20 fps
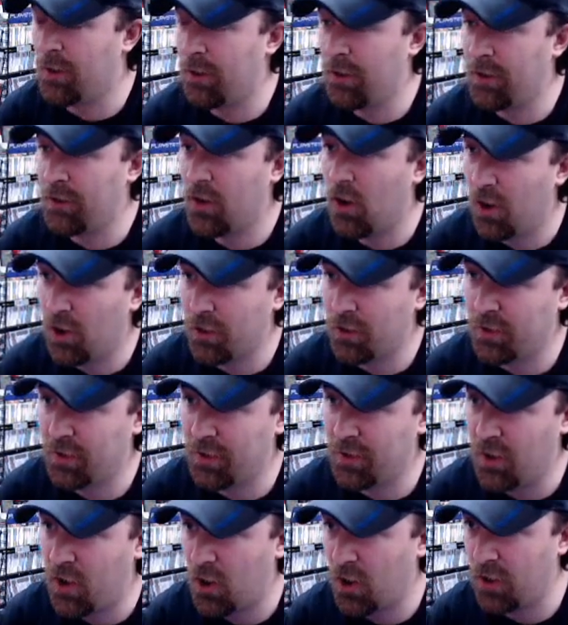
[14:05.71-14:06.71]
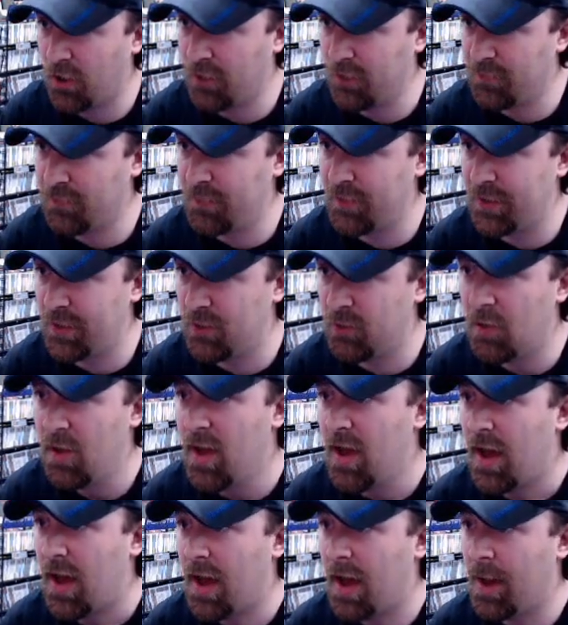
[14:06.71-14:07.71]
and harder and harder for you.
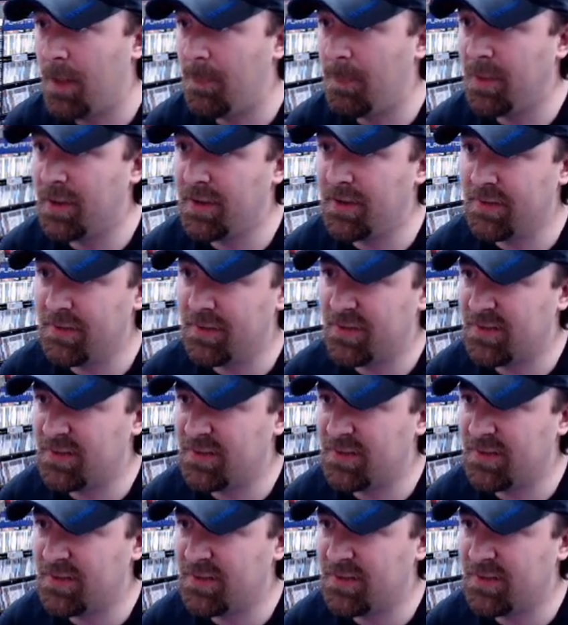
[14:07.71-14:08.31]
But it